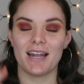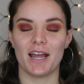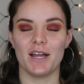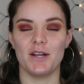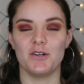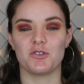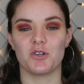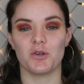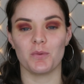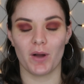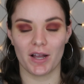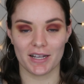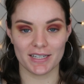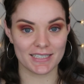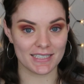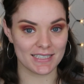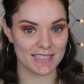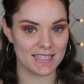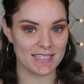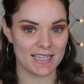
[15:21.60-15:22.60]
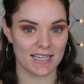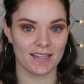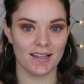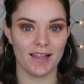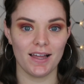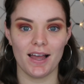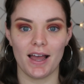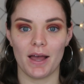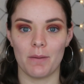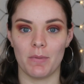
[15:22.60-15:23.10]
Age Rewind
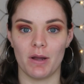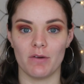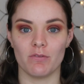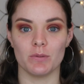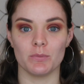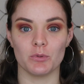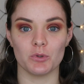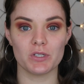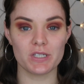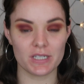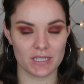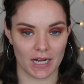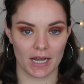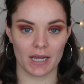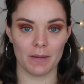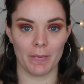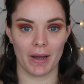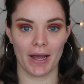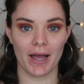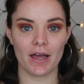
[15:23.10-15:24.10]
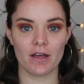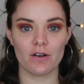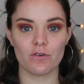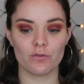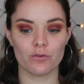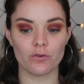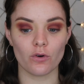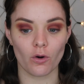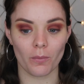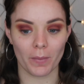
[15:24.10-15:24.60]
Concealer and my Rimmel Stay
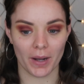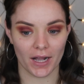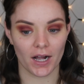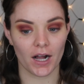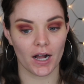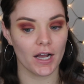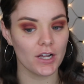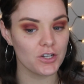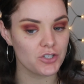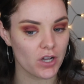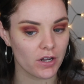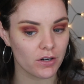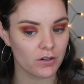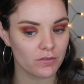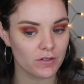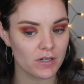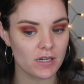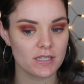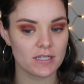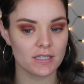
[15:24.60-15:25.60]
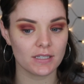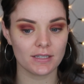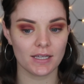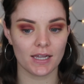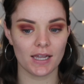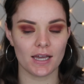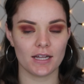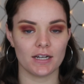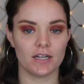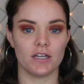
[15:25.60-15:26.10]
Matte for my eyeshadow
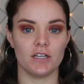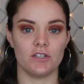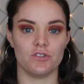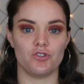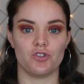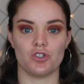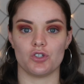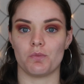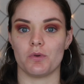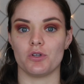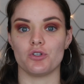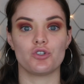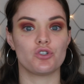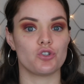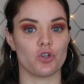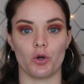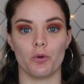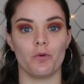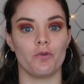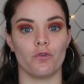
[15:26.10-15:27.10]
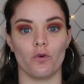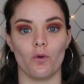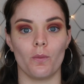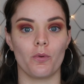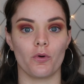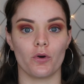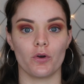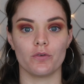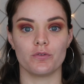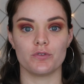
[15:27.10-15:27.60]
recently, and it has just been so
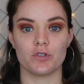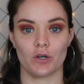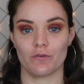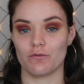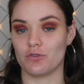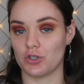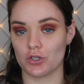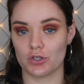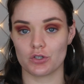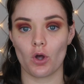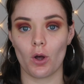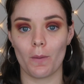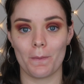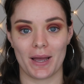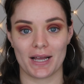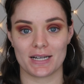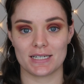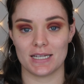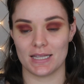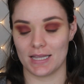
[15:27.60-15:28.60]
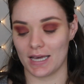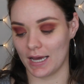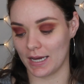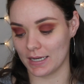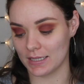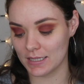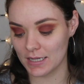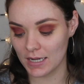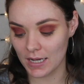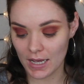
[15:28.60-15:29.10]
foolproof. So I've just gone back to
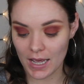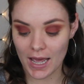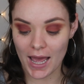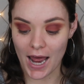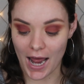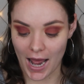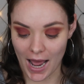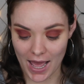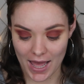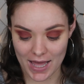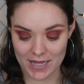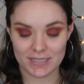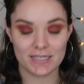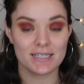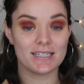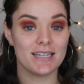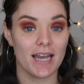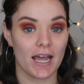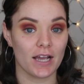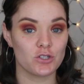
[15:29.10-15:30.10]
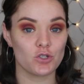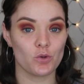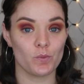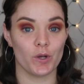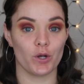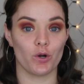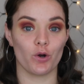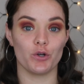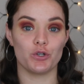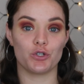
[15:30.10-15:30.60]
that. And next
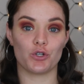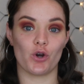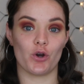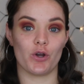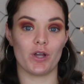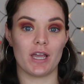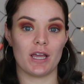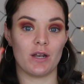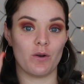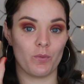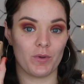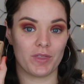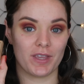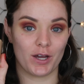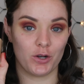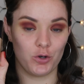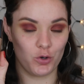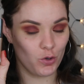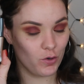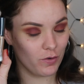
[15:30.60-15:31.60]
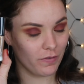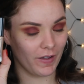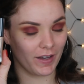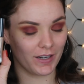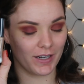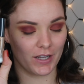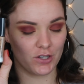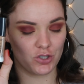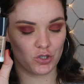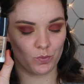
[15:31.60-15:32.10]
we're going to go in with our new
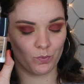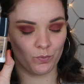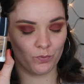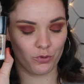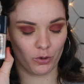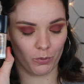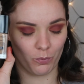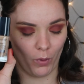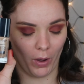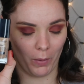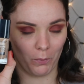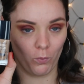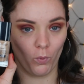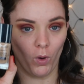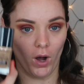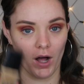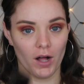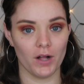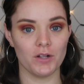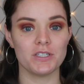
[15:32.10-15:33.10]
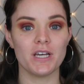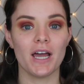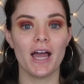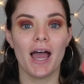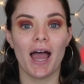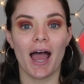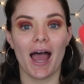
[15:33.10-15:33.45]
foundation from Wet n Wild,